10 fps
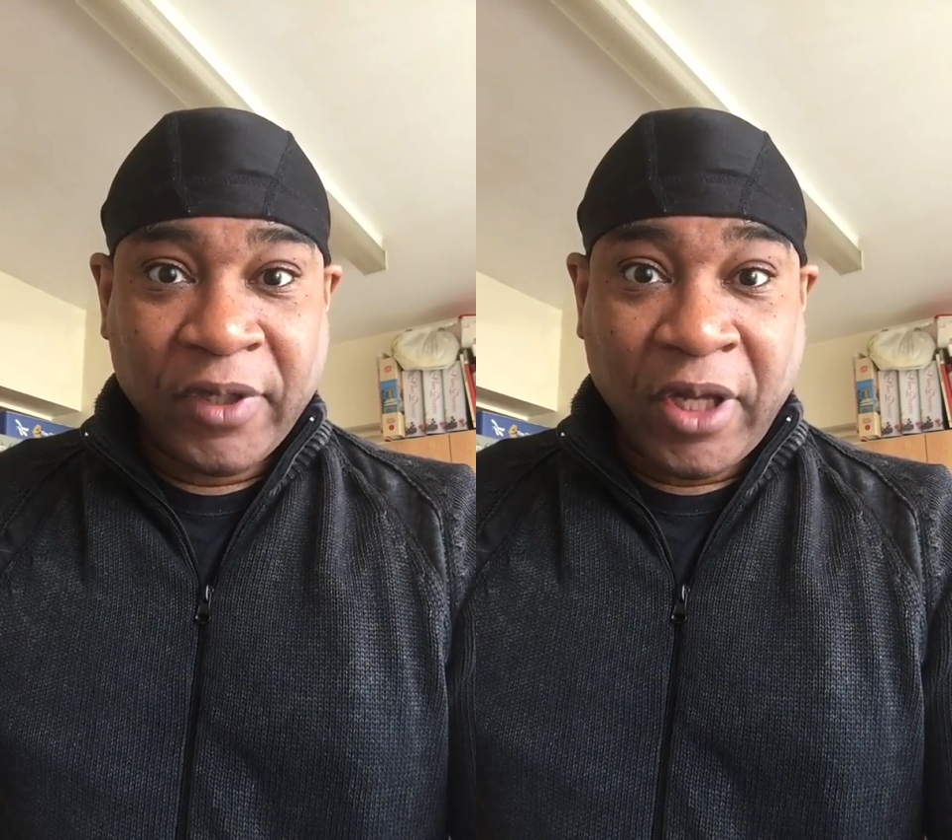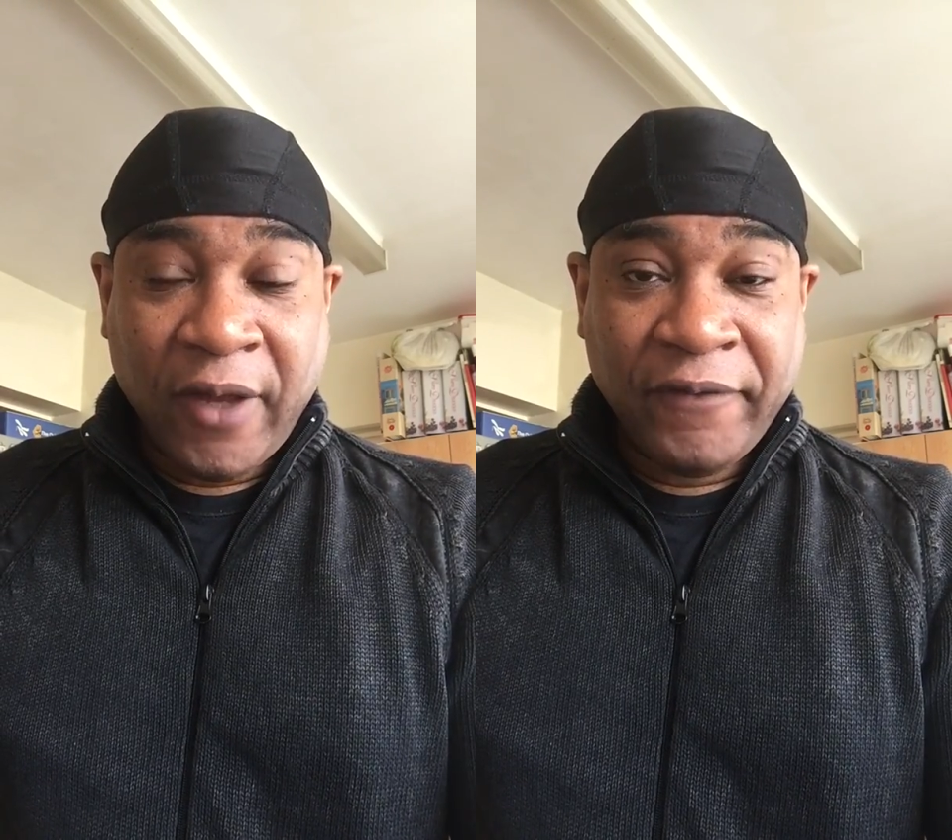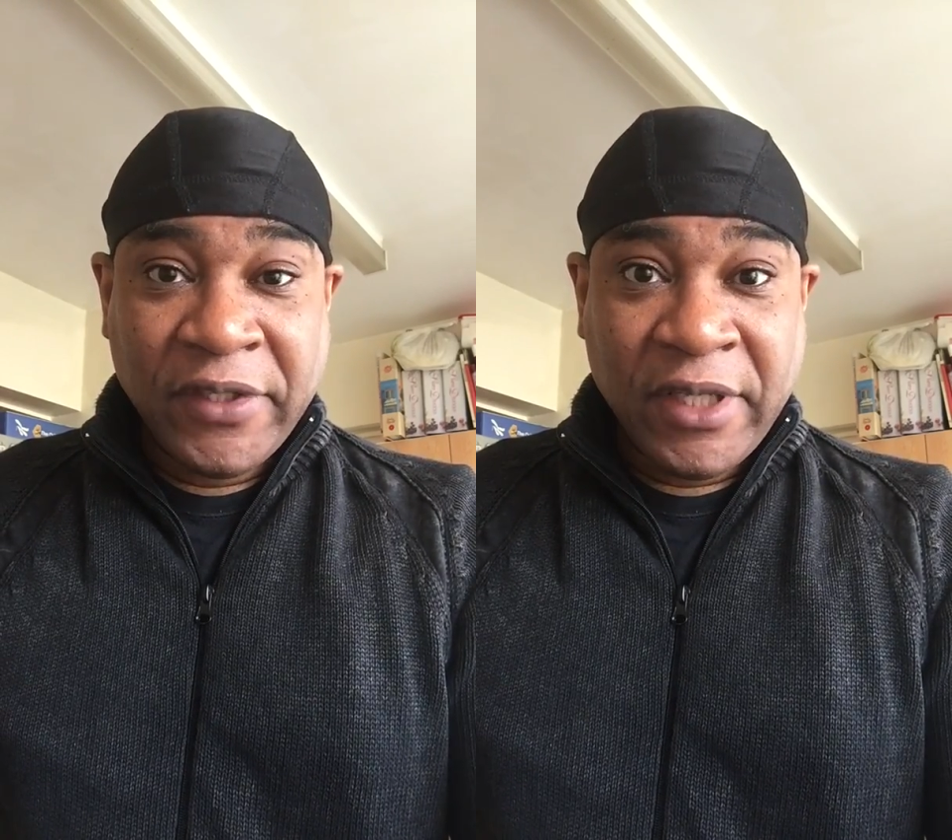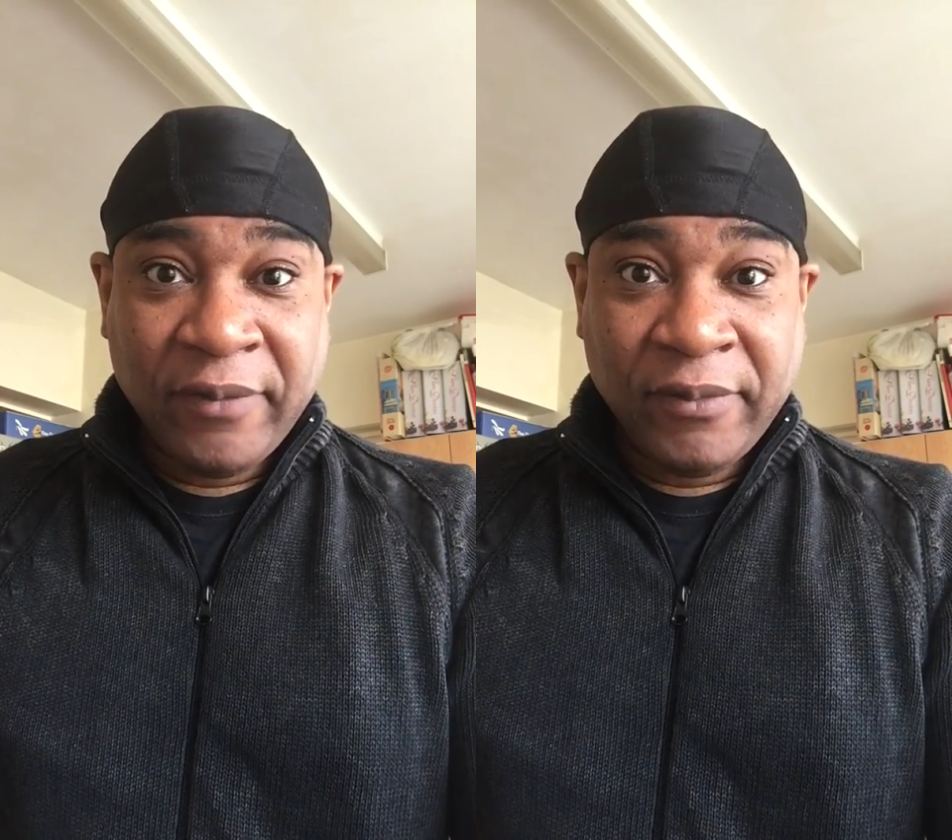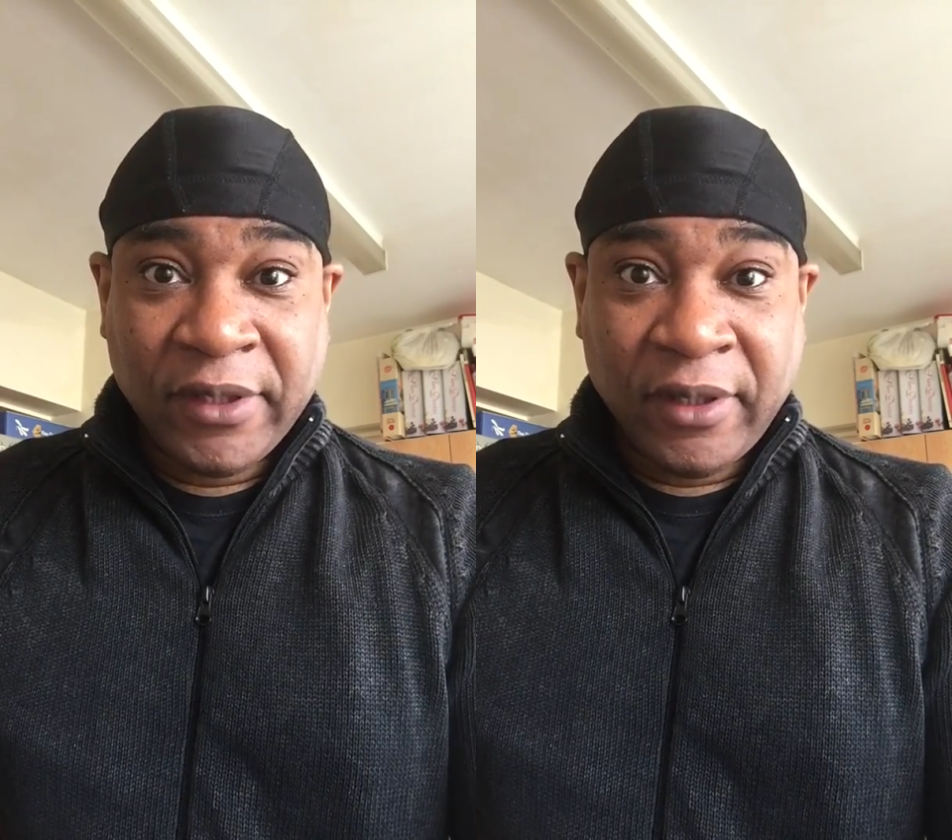can't visit.